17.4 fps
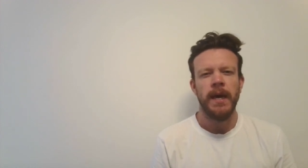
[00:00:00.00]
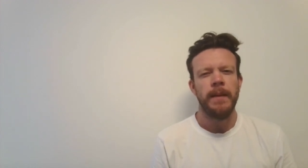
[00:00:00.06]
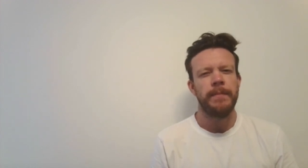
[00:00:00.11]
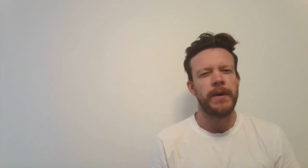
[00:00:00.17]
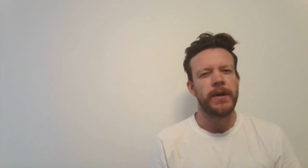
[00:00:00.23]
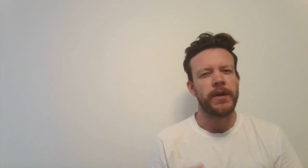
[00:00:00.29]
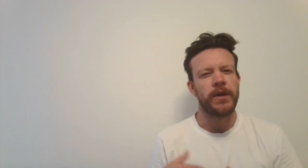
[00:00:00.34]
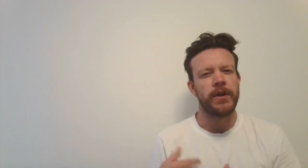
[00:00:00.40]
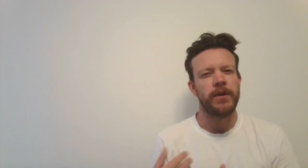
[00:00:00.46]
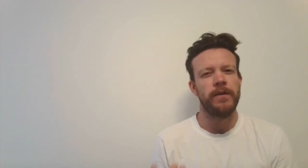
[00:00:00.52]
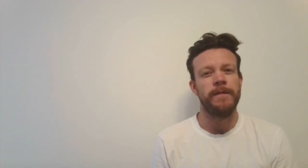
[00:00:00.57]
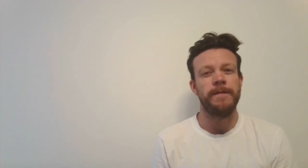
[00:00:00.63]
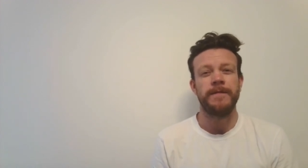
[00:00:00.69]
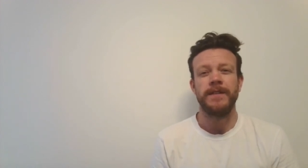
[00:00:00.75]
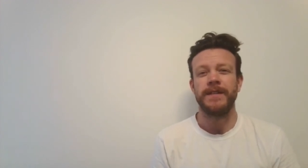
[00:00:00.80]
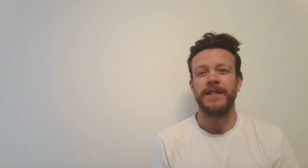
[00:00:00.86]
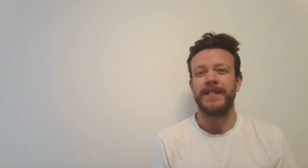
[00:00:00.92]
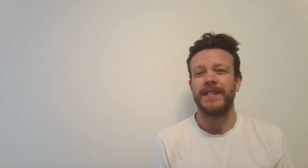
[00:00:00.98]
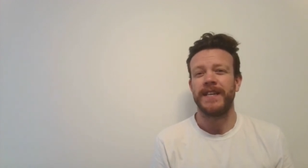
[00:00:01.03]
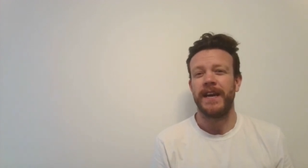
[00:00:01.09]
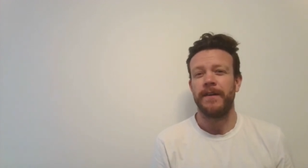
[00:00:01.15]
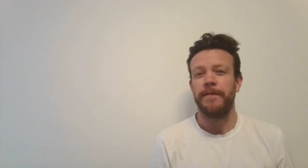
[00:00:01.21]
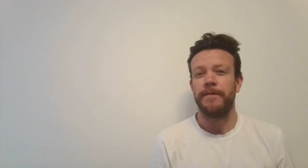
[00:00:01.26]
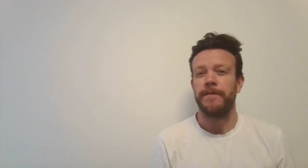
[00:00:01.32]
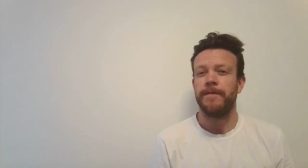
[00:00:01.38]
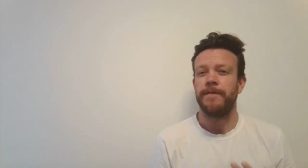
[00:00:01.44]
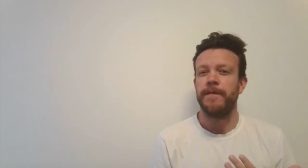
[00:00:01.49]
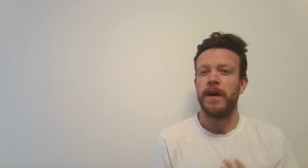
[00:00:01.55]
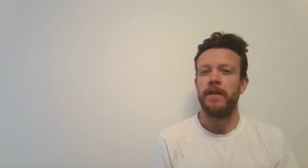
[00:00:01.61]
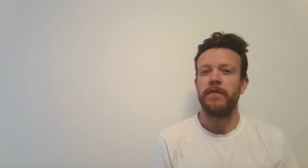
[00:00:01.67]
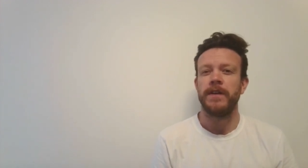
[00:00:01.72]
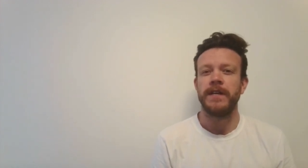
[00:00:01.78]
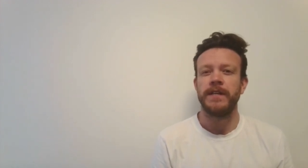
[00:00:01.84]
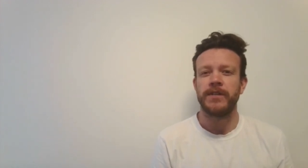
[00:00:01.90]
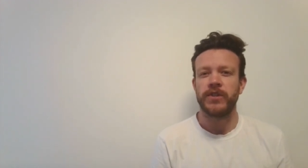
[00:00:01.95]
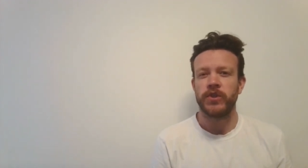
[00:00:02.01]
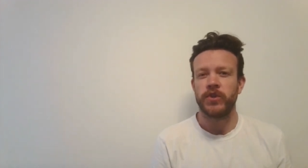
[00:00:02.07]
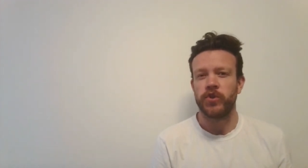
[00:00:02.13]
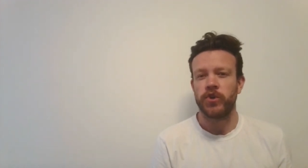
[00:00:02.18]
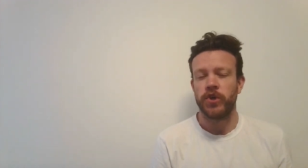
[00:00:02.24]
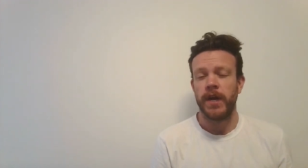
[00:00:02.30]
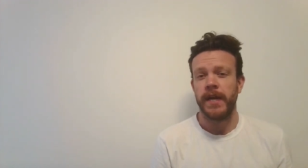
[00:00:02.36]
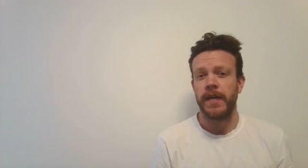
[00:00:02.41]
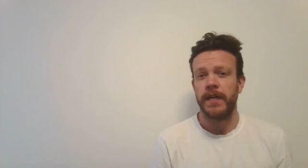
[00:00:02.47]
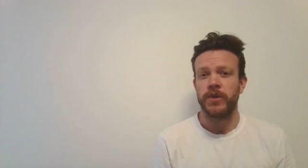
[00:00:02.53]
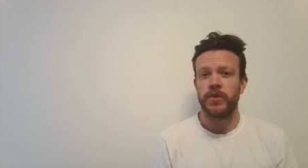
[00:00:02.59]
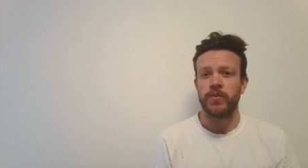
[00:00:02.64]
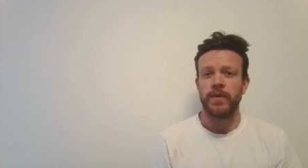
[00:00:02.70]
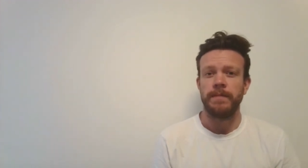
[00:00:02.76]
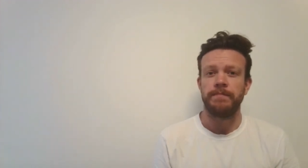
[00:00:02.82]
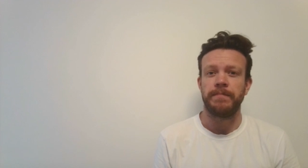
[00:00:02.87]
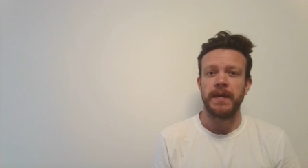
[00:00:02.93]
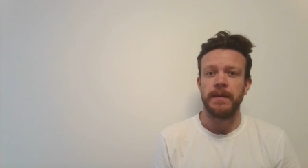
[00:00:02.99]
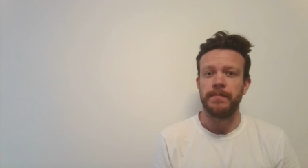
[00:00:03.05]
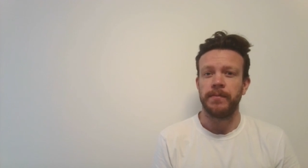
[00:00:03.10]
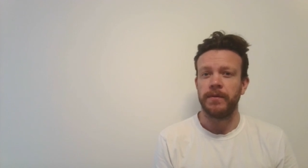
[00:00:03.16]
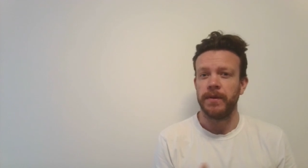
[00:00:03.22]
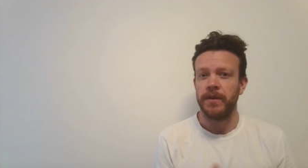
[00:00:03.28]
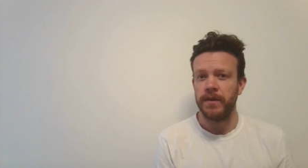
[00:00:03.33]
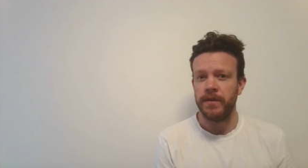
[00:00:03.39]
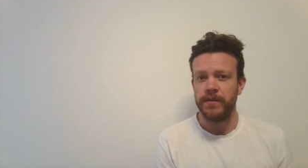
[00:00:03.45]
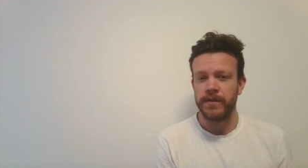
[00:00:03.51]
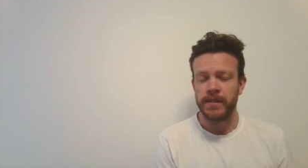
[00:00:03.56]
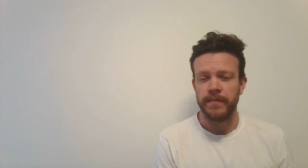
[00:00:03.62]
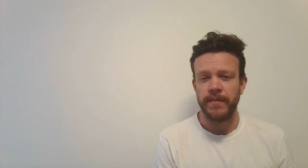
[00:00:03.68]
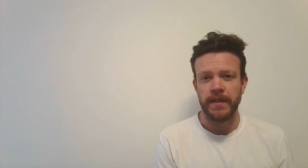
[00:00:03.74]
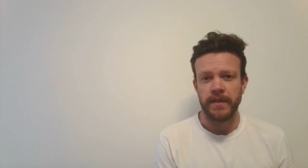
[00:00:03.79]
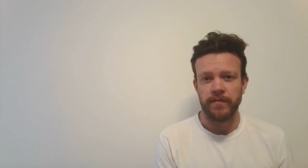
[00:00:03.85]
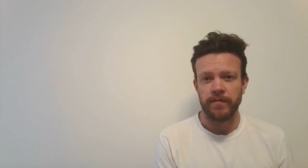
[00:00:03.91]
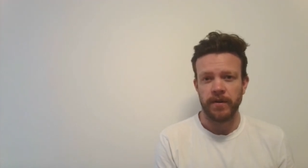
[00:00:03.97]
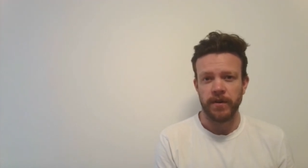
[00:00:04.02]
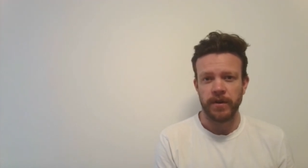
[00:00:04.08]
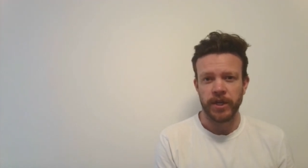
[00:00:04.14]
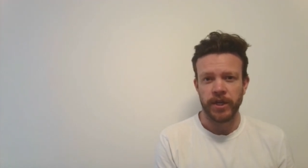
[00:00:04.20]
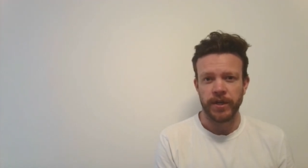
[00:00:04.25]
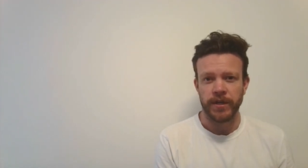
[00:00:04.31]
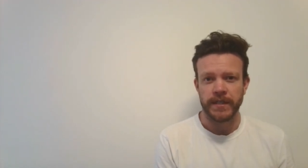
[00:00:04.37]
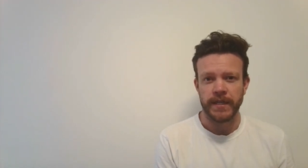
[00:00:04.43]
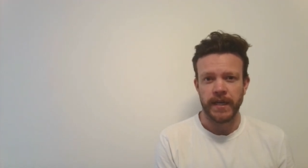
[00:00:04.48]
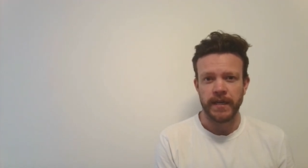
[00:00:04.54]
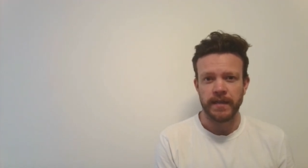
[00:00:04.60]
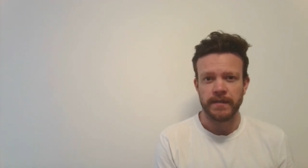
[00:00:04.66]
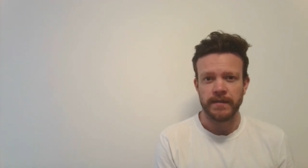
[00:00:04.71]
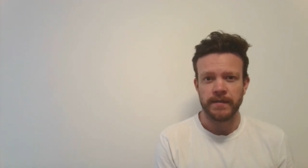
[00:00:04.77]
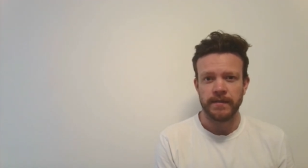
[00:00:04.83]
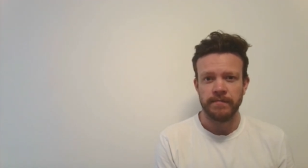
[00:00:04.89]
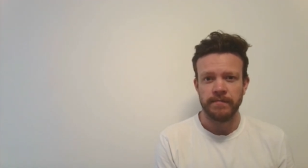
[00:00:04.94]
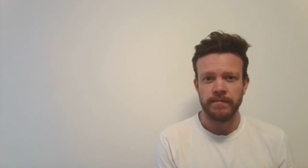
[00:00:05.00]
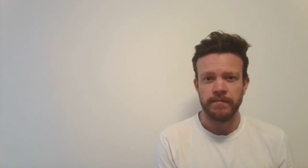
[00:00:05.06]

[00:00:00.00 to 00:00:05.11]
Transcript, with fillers: but can often sound very strange when people use them in the wrong context.